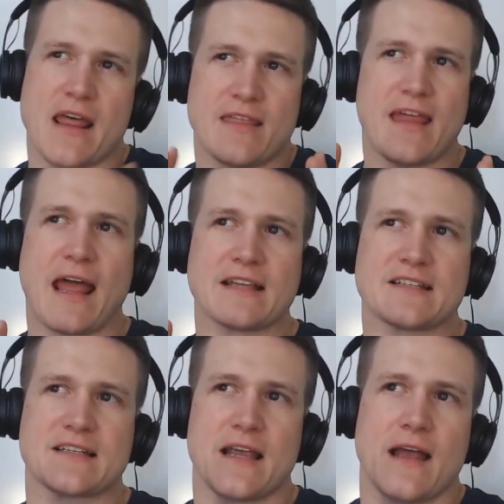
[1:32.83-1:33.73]

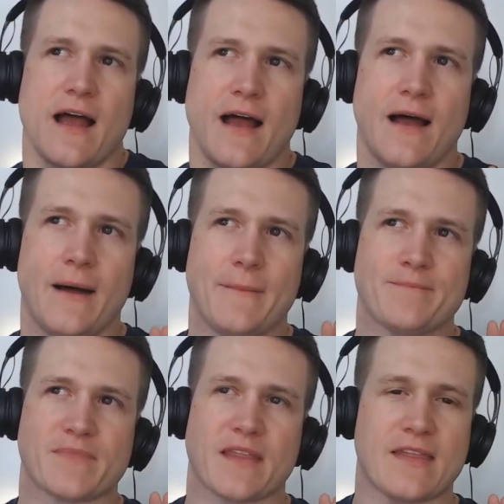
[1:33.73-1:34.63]
that's,
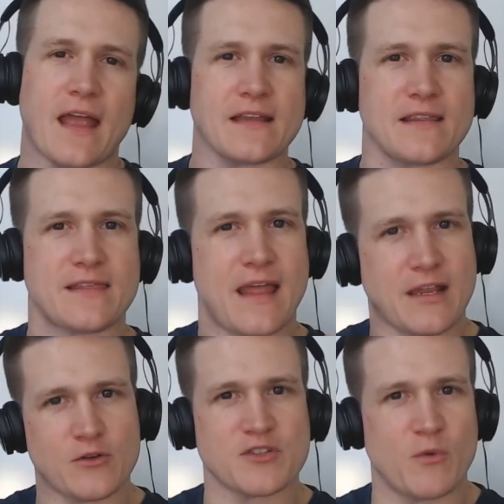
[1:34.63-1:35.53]
that
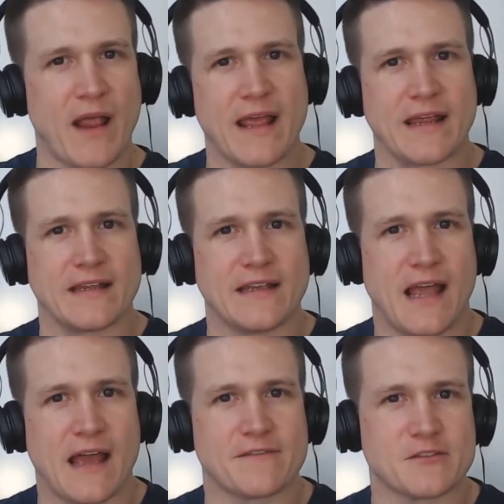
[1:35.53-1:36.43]
goes away
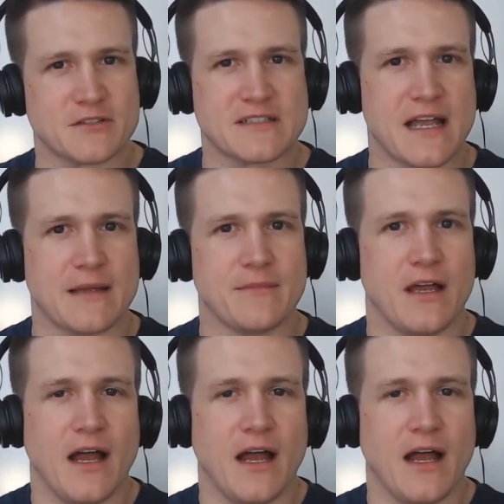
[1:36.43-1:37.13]
after a time.